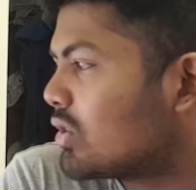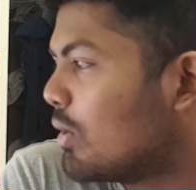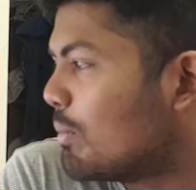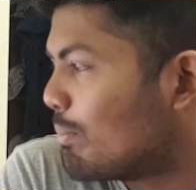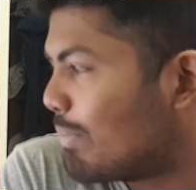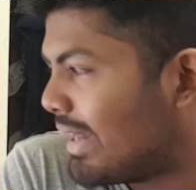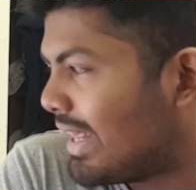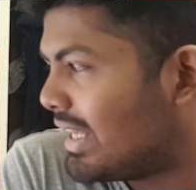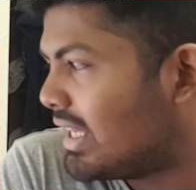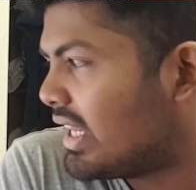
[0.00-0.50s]

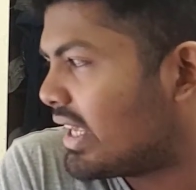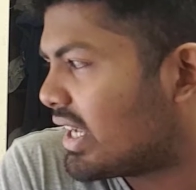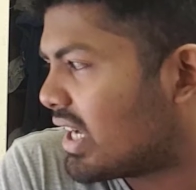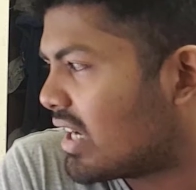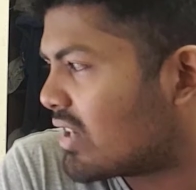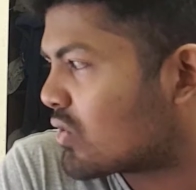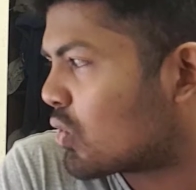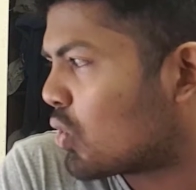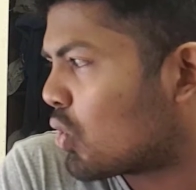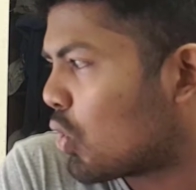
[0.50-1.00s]
completely
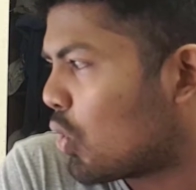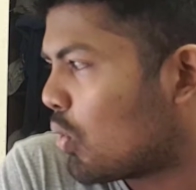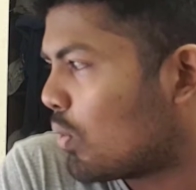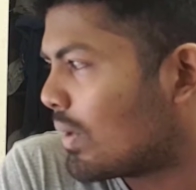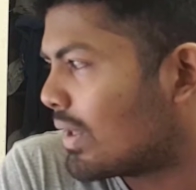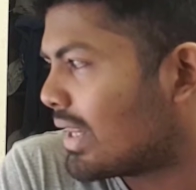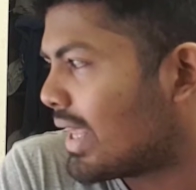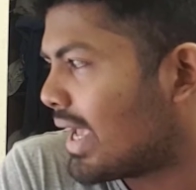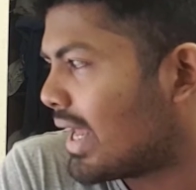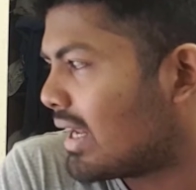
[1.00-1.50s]
control
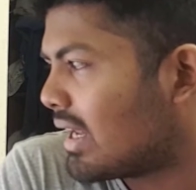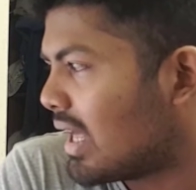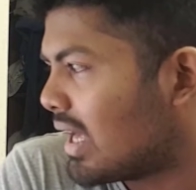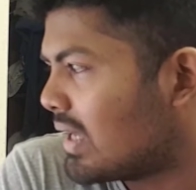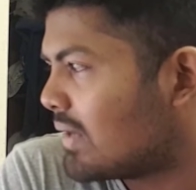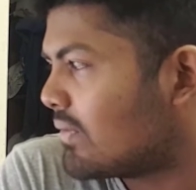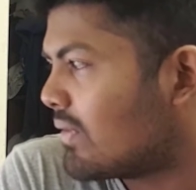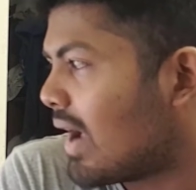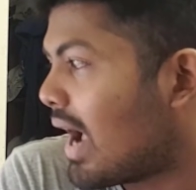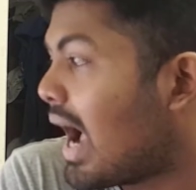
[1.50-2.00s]
over their
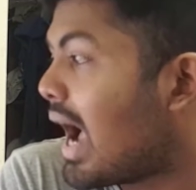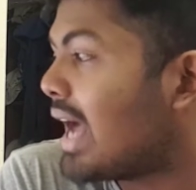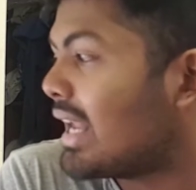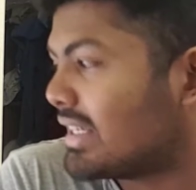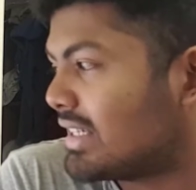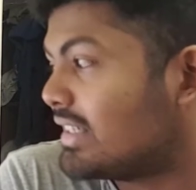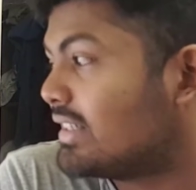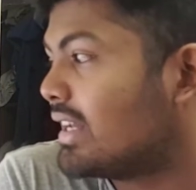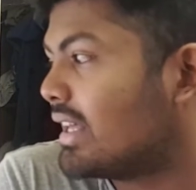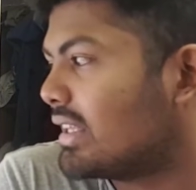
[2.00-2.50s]
life
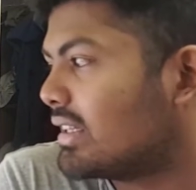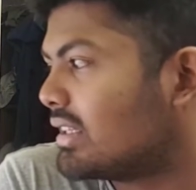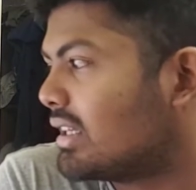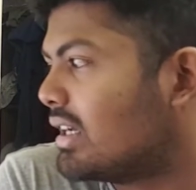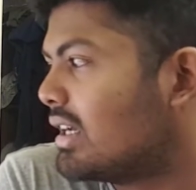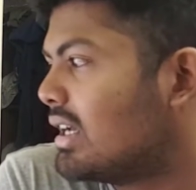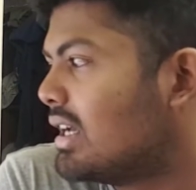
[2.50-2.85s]
and death.